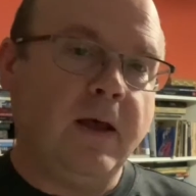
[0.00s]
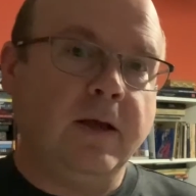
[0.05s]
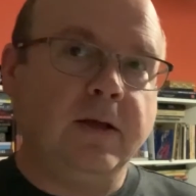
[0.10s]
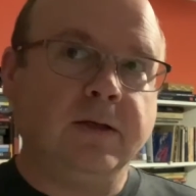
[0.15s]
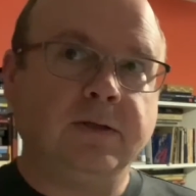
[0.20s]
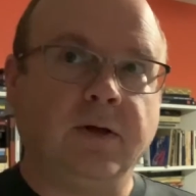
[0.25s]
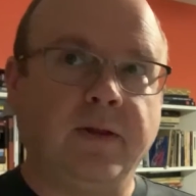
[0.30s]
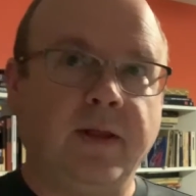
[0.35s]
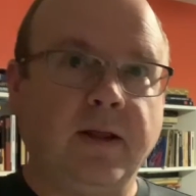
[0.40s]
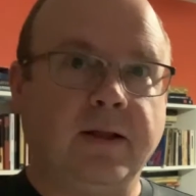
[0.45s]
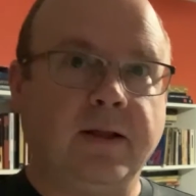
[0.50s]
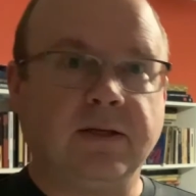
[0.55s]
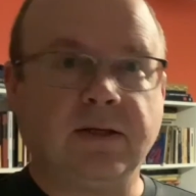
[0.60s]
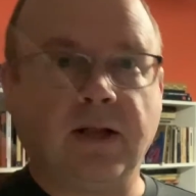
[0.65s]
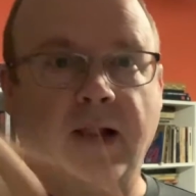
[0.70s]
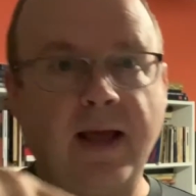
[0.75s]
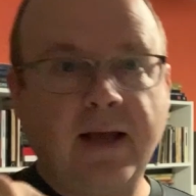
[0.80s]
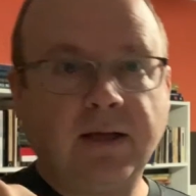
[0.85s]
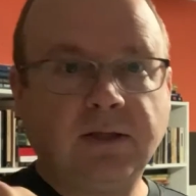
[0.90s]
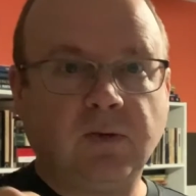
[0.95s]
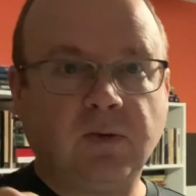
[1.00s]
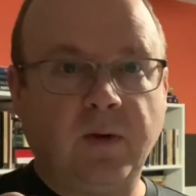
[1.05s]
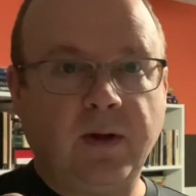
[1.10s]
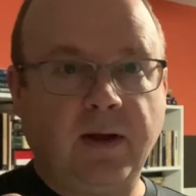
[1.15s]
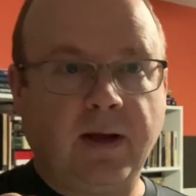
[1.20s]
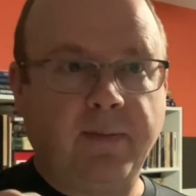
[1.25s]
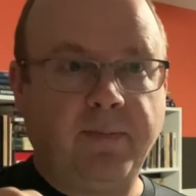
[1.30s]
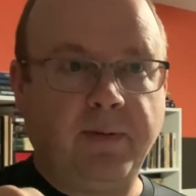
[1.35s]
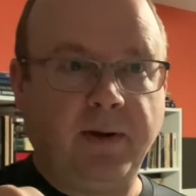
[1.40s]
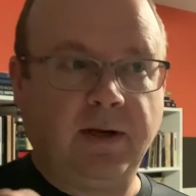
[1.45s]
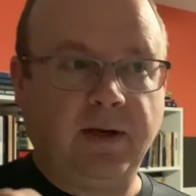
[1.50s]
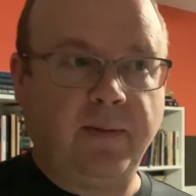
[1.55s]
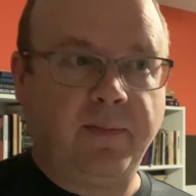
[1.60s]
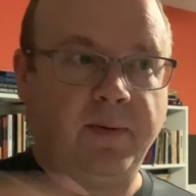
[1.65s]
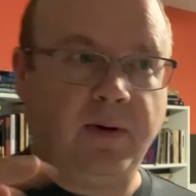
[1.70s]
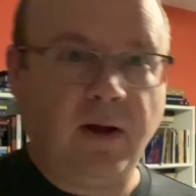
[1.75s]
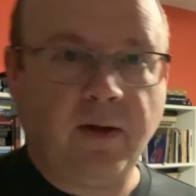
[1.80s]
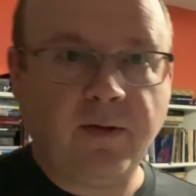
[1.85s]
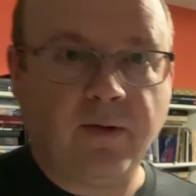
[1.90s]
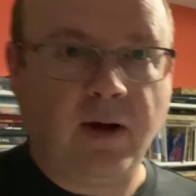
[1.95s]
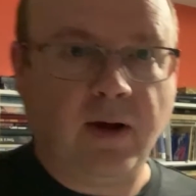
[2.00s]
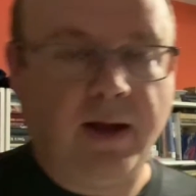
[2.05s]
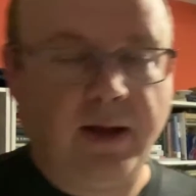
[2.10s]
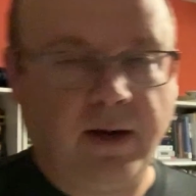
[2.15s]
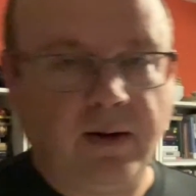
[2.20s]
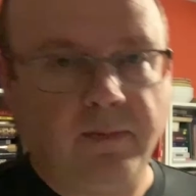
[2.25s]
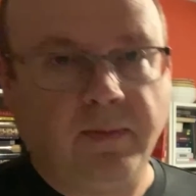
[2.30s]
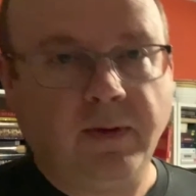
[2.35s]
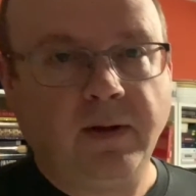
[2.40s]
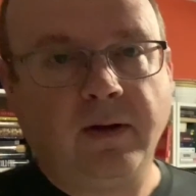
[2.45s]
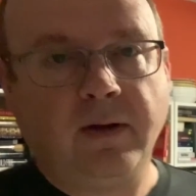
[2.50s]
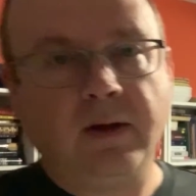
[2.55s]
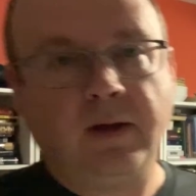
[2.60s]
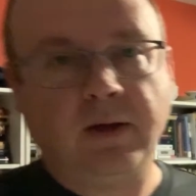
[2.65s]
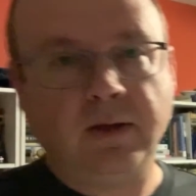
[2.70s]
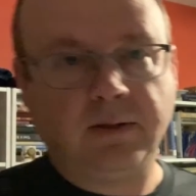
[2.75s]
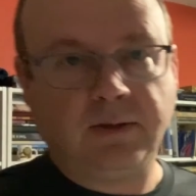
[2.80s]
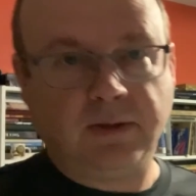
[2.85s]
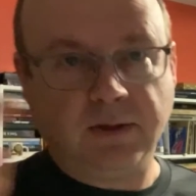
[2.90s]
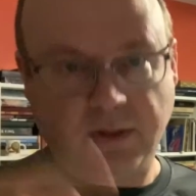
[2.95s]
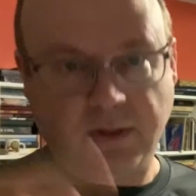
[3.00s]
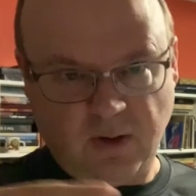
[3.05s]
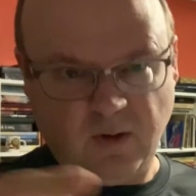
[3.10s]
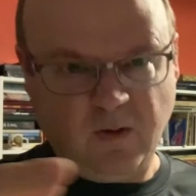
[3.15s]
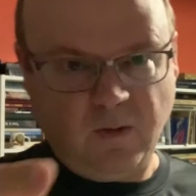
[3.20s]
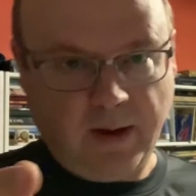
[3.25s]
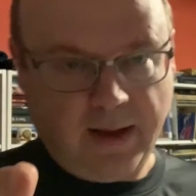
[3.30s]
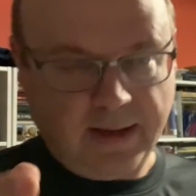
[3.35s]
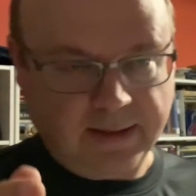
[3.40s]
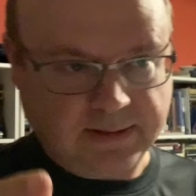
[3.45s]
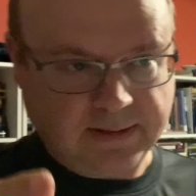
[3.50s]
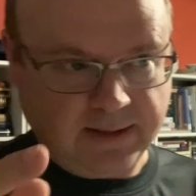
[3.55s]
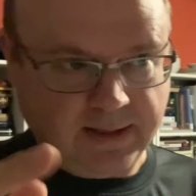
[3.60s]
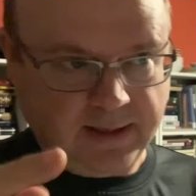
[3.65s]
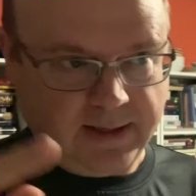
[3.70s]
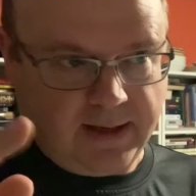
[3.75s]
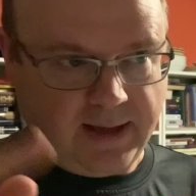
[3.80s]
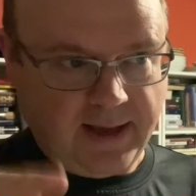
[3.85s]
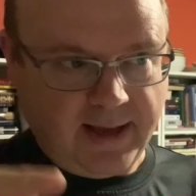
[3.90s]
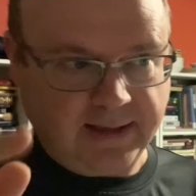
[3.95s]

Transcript: So then this last week I picked up another item to do as a